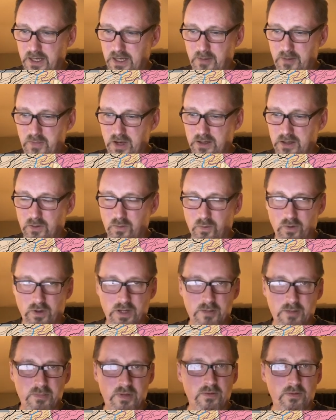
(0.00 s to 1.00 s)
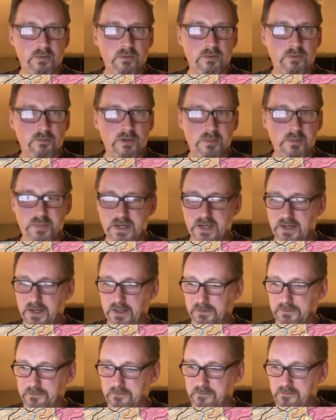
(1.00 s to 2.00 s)
And I'm not going to worry about
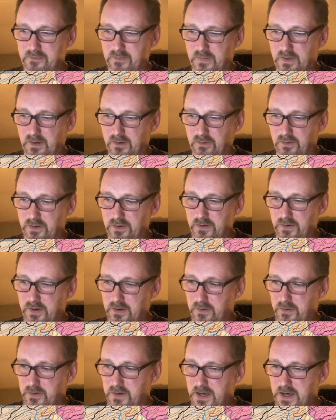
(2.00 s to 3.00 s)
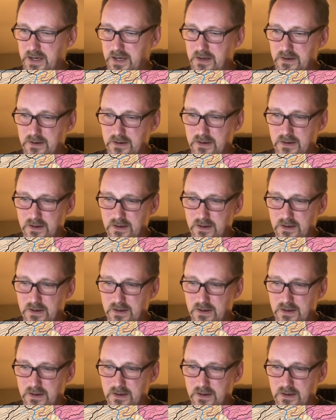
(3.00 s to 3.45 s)
repeating. So I'll just hit OK.